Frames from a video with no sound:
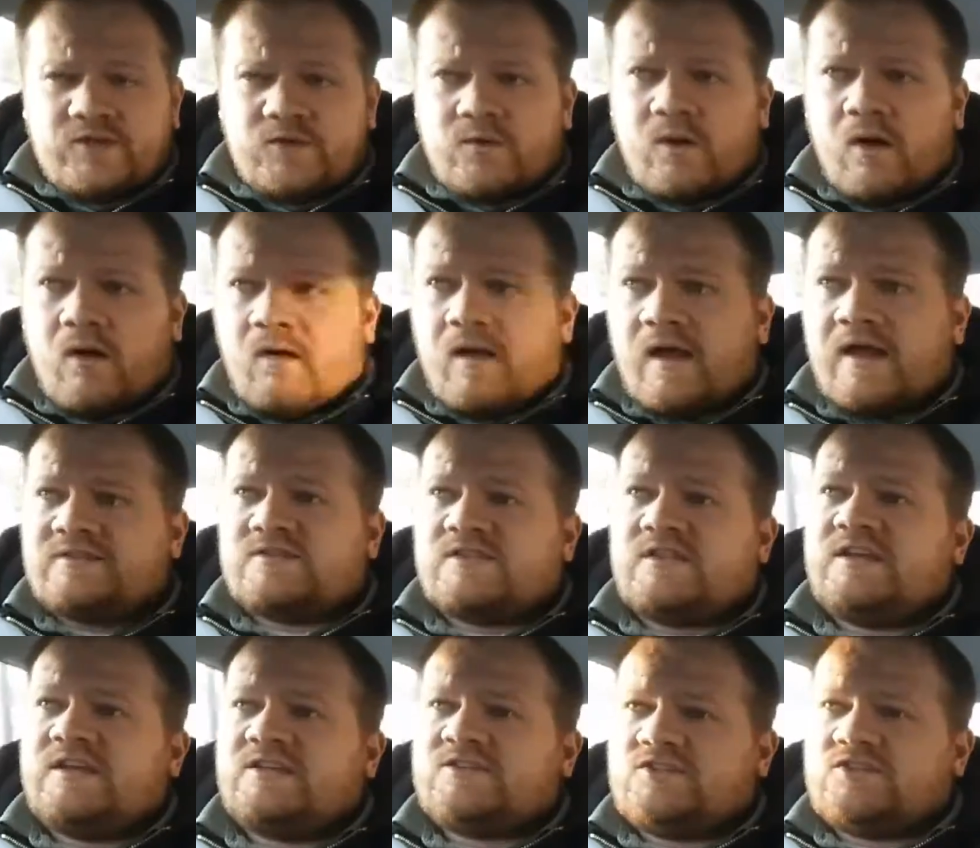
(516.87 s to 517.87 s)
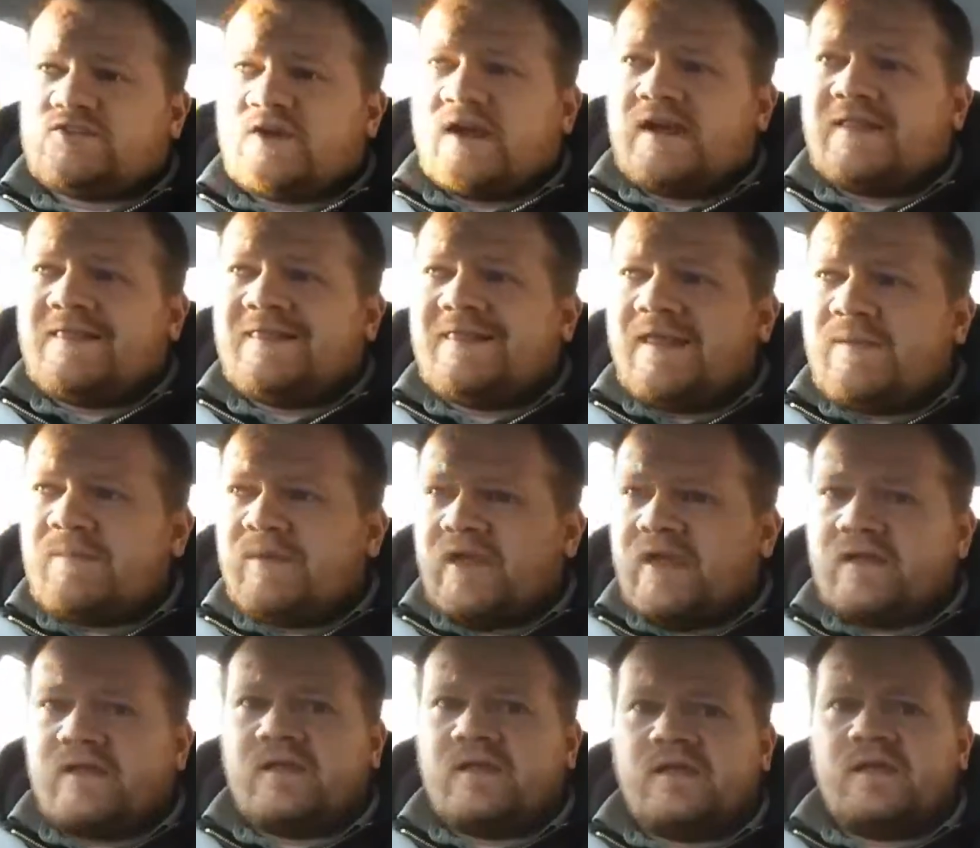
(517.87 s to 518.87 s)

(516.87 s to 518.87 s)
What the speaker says: do all kinds of things to try to limit